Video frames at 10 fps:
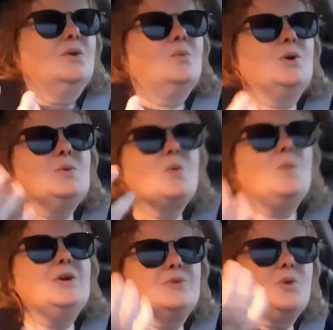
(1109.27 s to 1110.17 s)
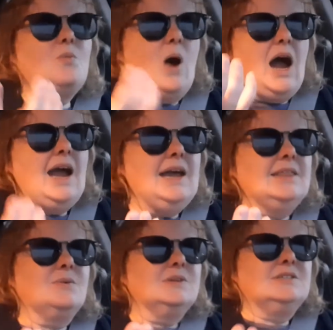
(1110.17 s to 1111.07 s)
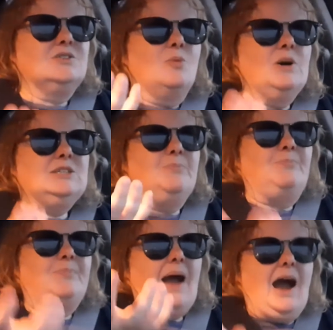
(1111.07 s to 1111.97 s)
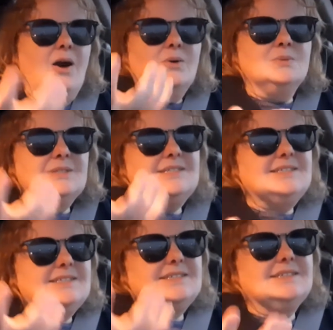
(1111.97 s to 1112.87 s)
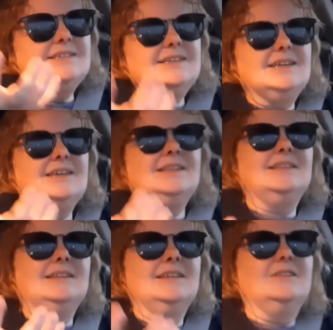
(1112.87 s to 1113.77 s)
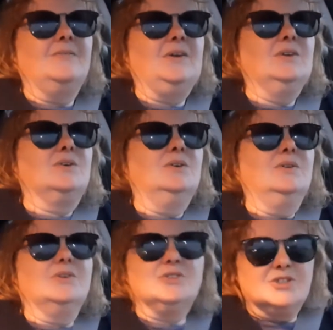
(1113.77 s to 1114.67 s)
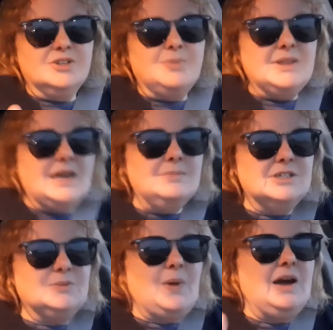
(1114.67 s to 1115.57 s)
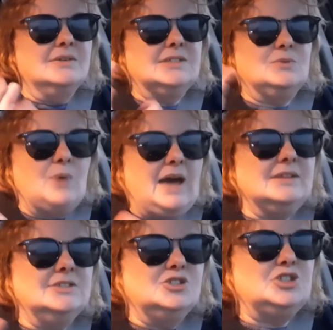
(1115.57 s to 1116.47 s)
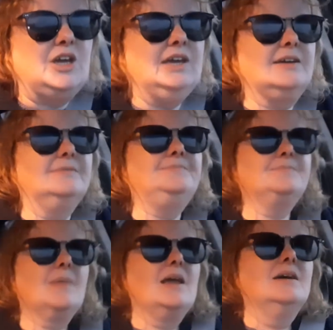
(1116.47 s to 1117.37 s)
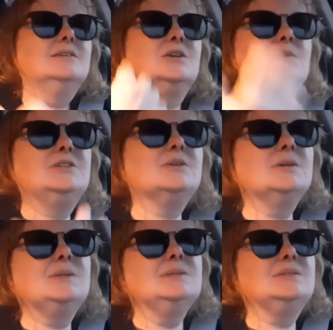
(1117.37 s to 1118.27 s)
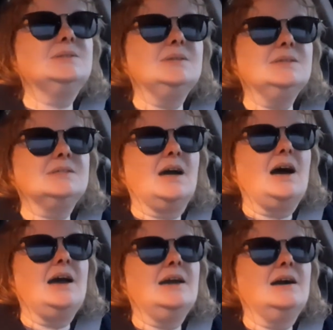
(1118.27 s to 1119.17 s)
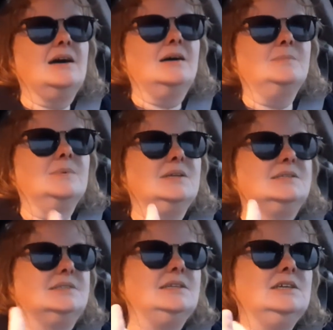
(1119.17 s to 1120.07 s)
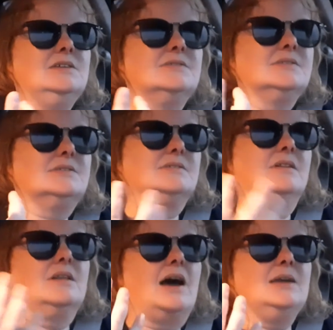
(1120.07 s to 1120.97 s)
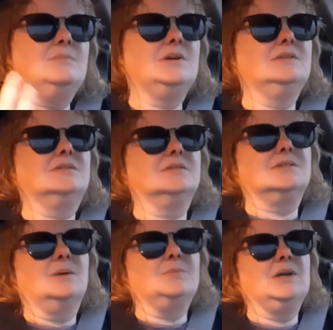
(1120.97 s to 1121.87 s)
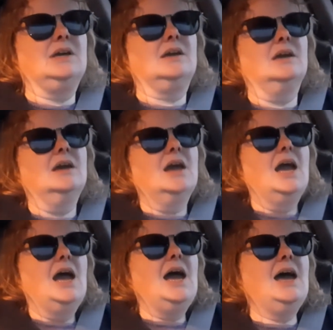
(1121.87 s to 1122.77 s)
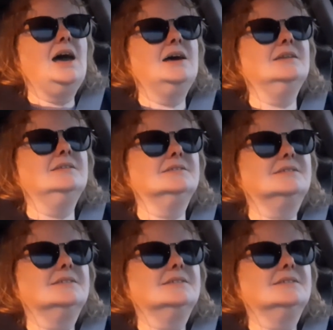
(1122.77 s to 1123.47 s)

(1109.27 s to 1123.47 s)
we were wondering why there was so much bounce in the vehicle. There shouldn't have been that much bounce and rattle and shake. So we took it to this guy, Steve's Alignment or something, and